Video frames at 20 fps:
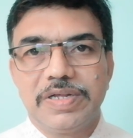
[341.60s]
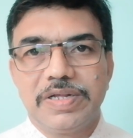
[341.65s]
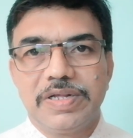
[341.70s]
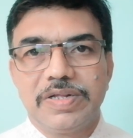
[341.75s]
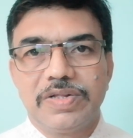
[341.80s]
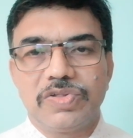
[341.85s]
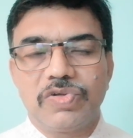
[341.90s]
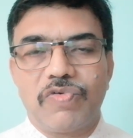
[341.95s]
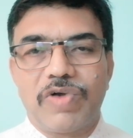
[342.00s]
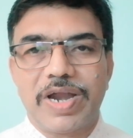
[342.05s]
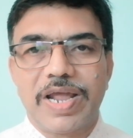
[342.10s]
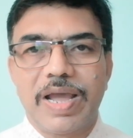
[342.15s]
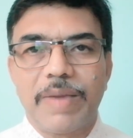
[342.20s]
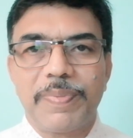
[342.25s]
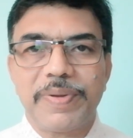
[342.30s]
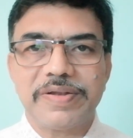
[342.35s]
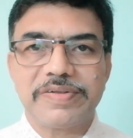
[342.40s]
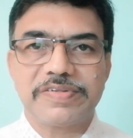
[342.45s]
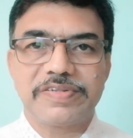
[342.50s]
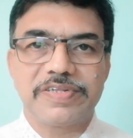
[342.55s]
So what
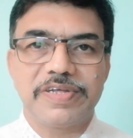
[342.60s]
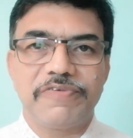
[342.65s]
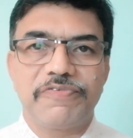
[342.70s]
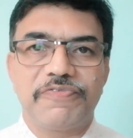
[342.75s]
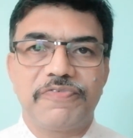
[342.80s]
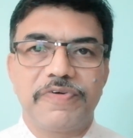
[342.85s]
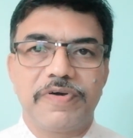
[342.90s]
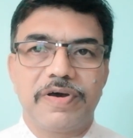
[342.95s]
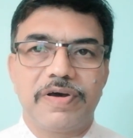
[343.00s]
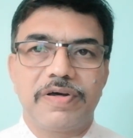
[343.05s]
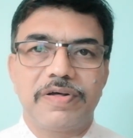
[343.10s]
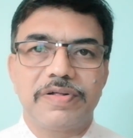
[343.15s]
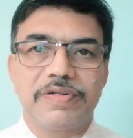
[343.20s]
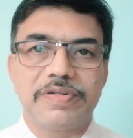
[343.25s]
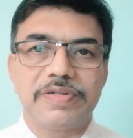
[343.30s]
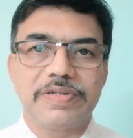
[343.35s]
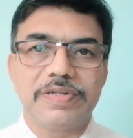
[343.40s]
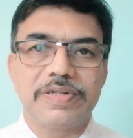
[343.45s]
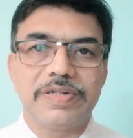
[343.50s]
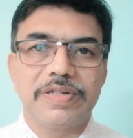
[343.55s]
happens if
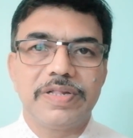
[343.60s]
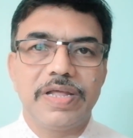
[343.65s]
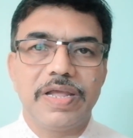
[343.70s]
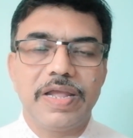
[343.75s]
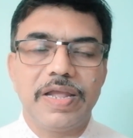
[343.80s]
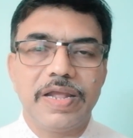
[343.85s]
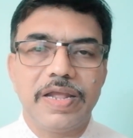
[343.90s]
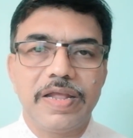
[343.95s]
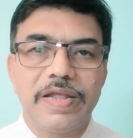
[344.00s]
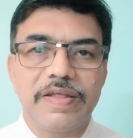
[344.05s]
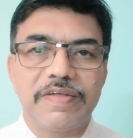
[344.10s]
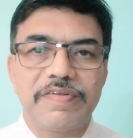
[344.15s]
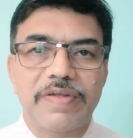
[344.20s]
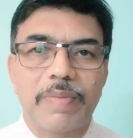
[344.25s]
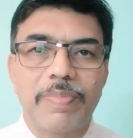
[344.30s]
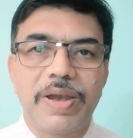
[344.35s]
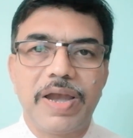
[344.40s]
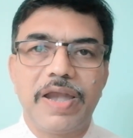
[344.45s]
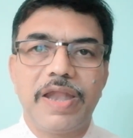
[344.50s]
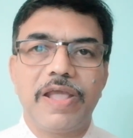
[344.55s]
the
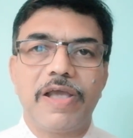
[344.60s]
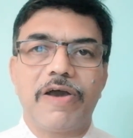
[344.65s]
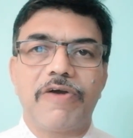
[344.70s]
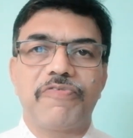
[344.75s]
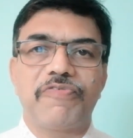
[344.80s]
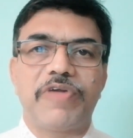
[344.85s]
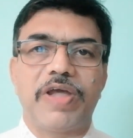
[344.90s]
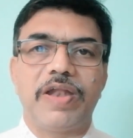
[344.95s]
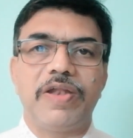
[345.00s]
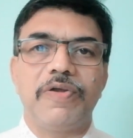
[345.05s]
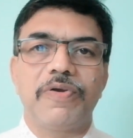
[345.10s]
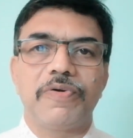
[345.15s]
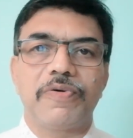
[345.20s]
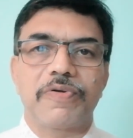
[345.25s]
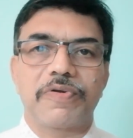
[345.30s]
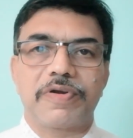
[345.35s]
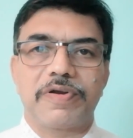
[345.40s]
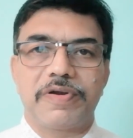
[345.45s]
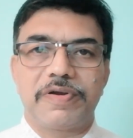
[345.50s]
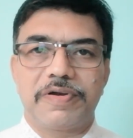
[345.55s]
stability of
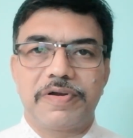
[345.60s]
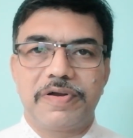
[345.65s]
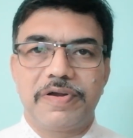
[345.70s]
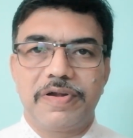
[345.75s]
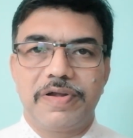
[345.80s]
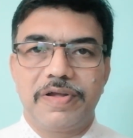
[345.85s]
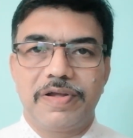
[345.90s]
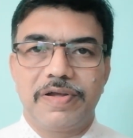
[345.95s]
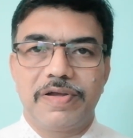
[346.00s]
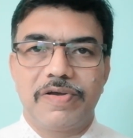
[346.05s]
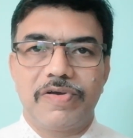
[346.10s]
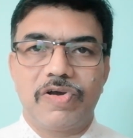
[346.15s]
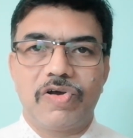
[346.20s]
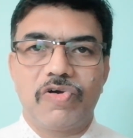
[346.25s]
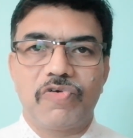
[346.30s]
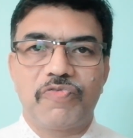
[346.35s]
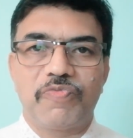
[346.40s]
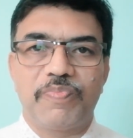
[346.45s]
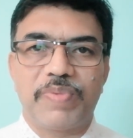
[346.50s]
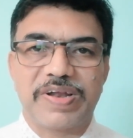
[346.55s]
tenure
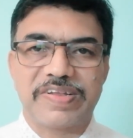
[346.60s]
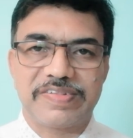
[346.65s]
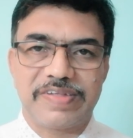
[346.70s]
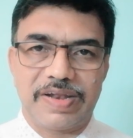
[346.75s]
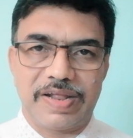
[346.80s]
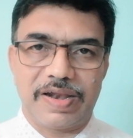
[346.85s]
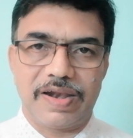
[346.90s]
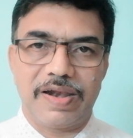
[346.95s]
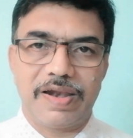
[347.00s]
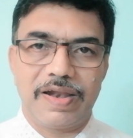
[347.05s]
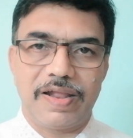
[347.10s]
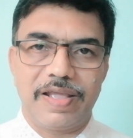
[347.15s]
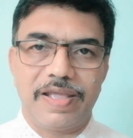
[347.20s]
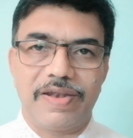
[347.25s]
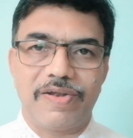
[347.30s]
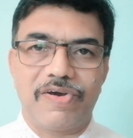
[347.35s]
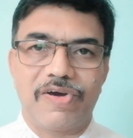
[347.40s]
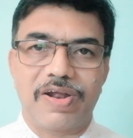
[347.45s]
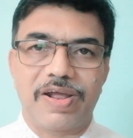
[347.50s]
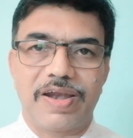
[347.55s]
of personnel in
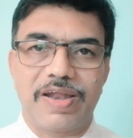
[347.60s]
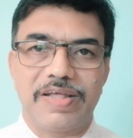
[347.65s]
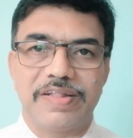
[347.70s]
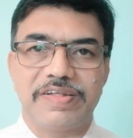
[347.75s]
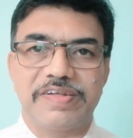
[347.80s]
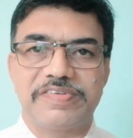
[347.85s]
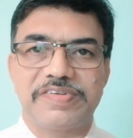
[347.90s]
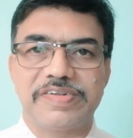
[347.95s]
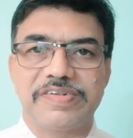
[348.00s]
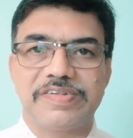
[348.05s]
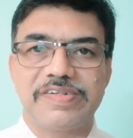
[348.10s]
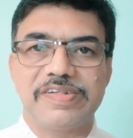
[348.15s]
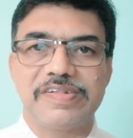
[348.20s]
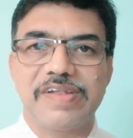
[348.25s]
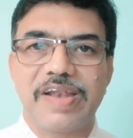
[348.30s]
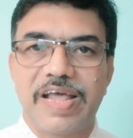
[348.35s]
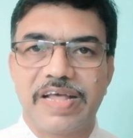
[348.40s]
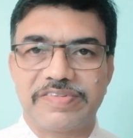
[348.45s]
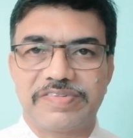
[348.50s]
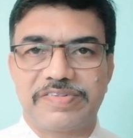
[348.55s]
organizations is
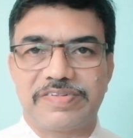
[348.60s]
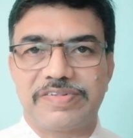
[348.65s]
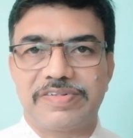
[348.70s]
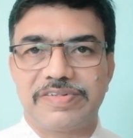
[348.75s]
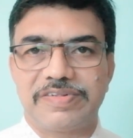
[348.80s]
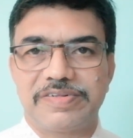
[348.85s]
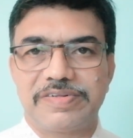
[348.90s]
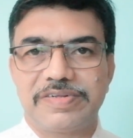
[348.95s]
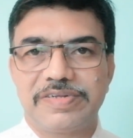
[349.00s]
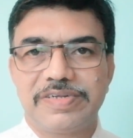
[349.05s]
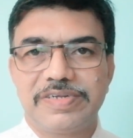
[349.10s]
less?